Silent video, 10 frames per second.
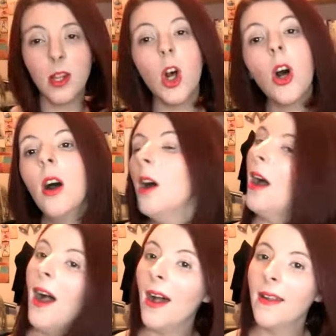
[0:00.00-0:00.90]
below,
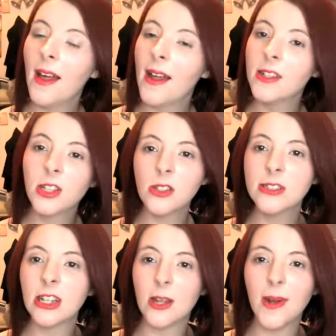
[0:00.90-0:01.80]
and I shall
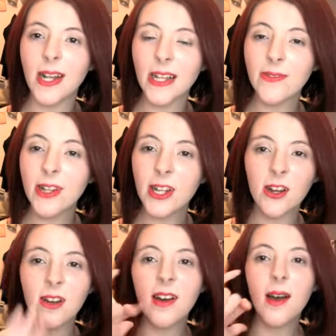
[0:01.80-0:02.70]
see you in my next
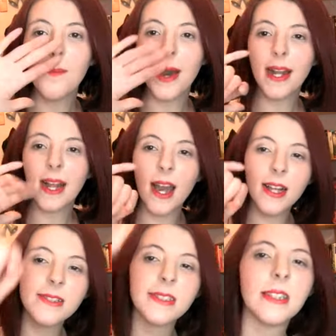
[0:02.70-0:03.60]
video. Bye
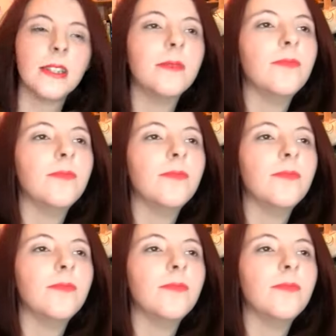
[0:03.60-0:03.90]
guys!